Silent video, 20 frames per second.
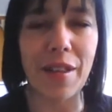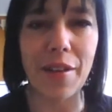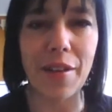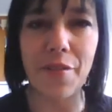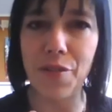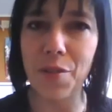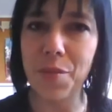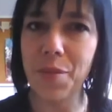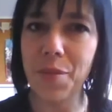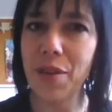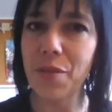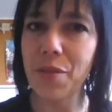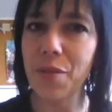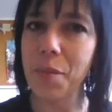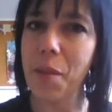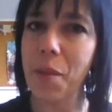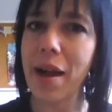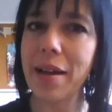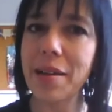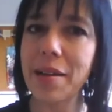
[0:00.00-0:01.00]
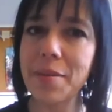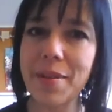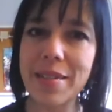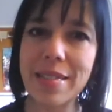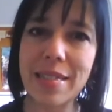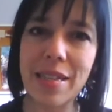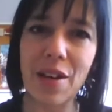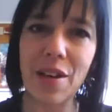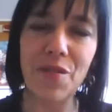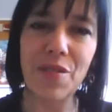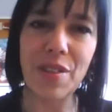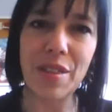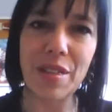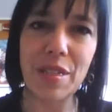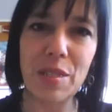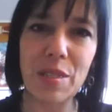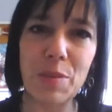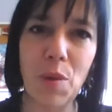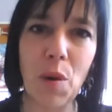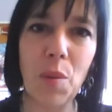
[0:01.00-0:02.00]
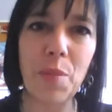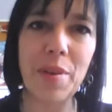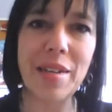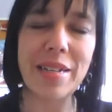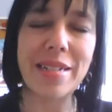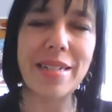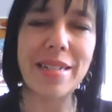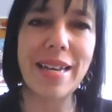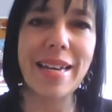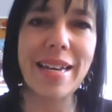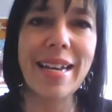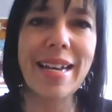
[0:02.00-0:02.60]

like for me, reminding myself in this moment,